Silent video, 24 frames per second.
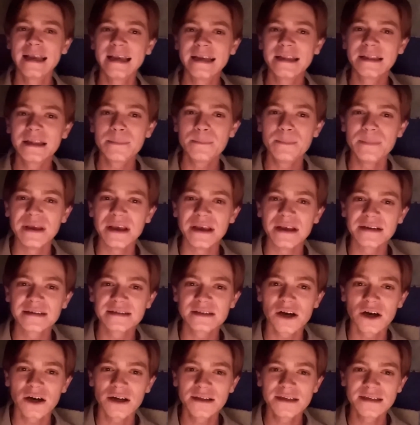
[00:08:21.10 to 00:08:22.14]
in the mix
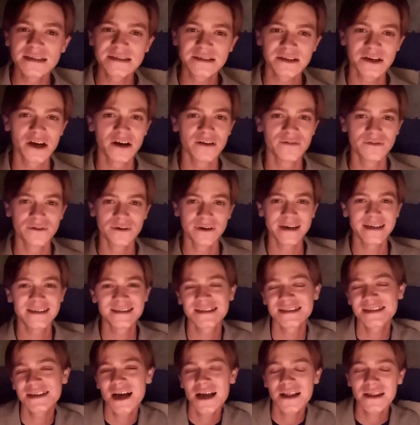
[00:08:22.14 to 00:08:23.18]
on this cover?
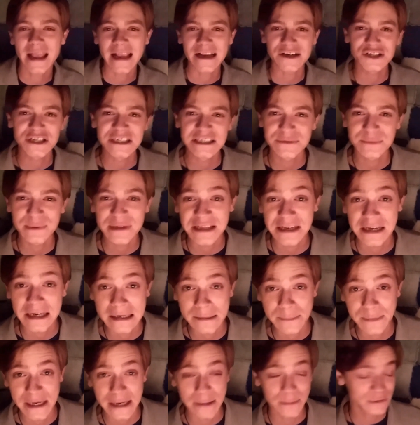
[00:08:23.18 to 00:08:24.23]
It's not like she's really
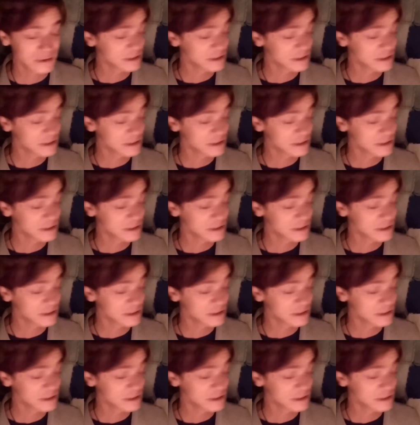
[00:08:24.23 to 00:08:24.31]
gonna be